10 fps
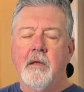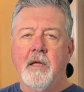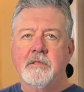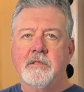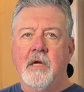
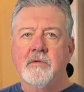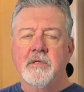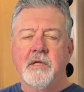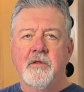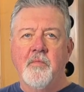It sounds
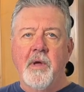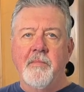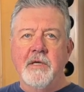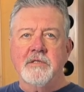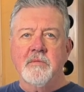like there may
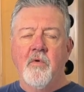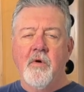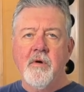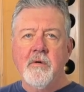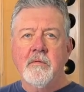be some
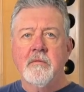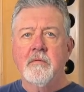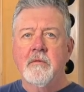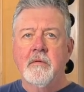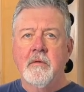more.
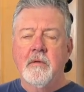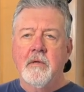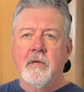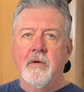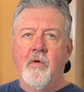
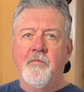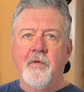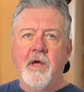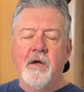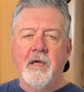
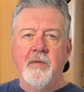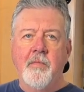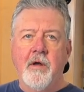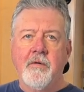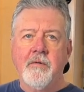Hopefully I'll get
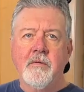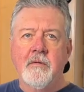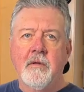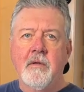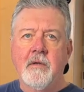better.
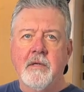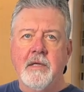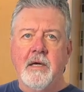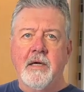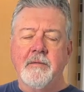
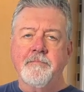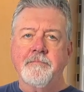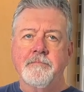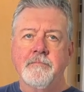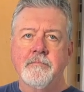
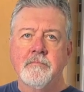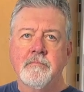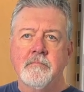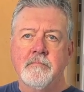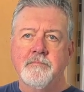
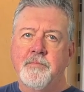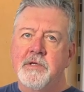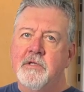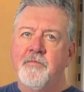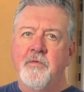
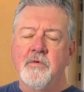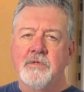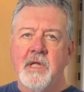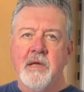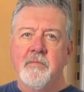But the food's
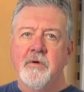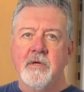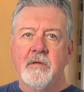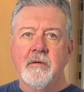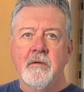damn
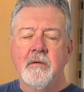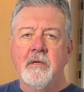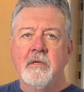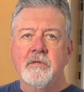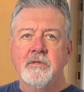good.
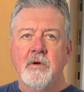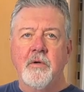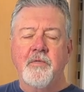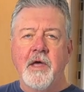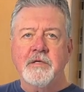
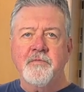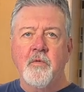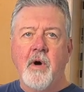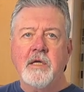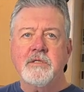So thanks for
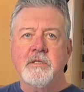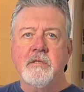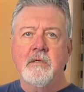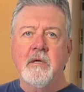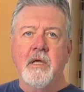
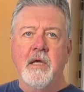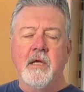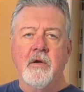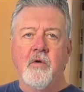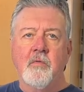watching,
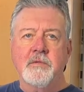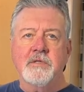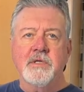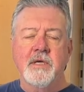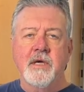and hope to
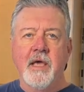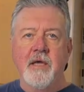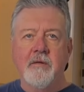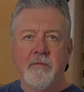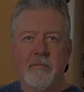see you again.